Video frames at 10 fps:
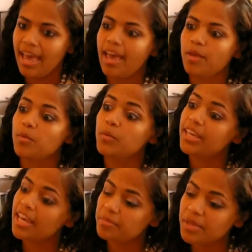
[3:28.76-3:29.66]
And when
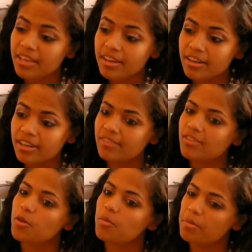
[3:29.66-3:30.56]
we came here,
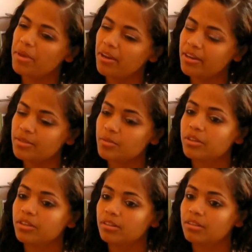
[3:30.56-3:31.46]
even though my parents
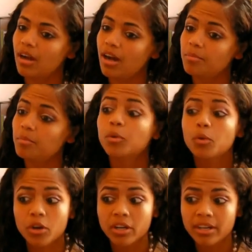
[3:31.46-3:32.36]
were
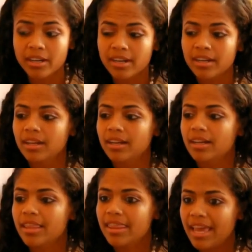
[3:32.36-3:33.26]
poor,
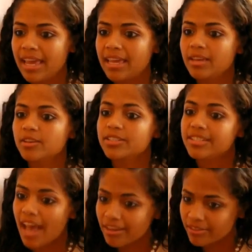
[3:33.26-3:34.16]
they
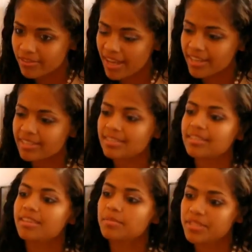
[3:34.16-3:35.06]

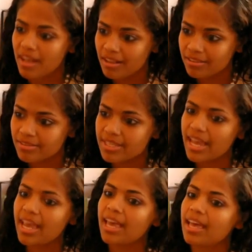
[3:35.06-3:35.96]
sacrificed themselves
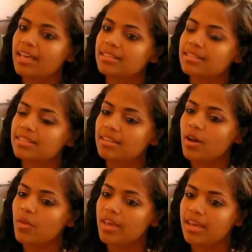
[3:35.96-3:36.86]
and, you
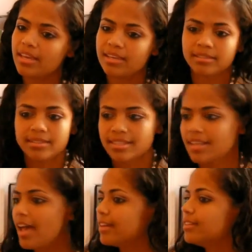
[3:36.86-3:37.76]
know, they
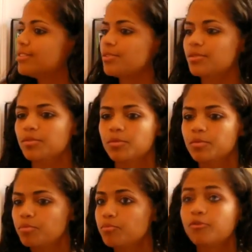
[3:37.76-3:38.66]
decided
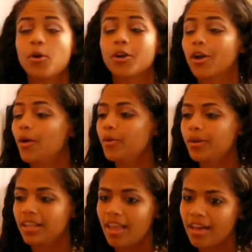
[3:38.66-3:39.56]
to forego
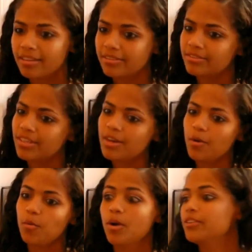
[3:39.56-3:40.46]
a lot of
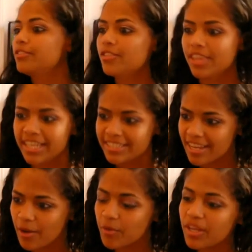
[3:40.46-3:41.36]
wonderful things
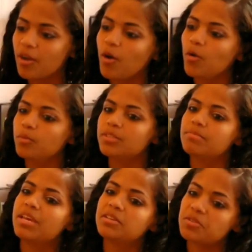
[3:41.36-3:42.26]
like owning a home
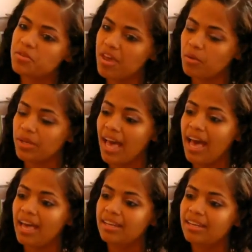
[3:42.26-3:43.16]
to make sure that we
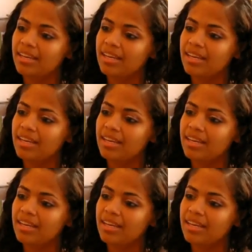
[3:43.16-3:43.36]
had